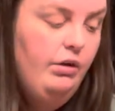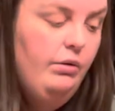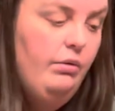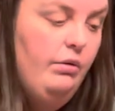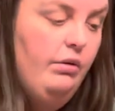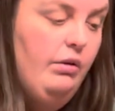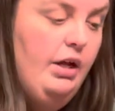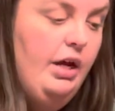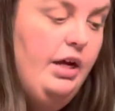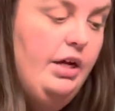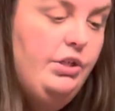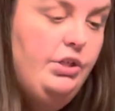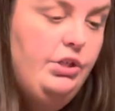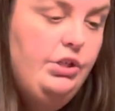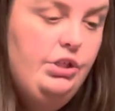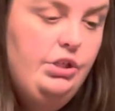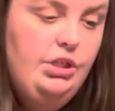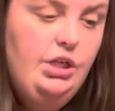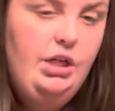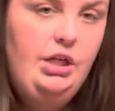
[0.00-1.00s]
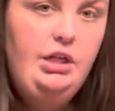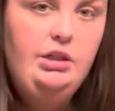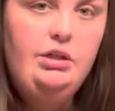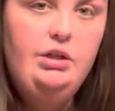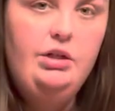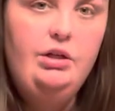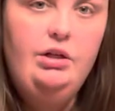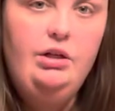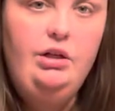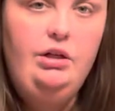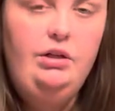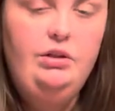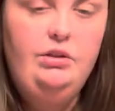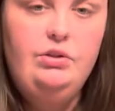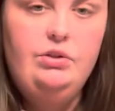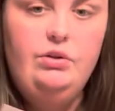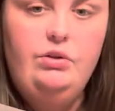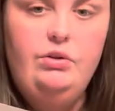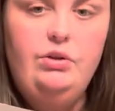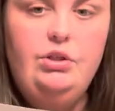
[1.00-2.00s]
last sheet on
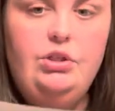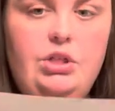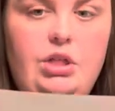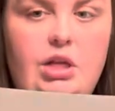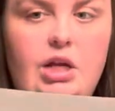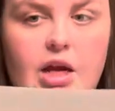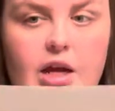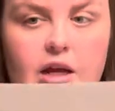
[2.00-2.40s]
Schoology, I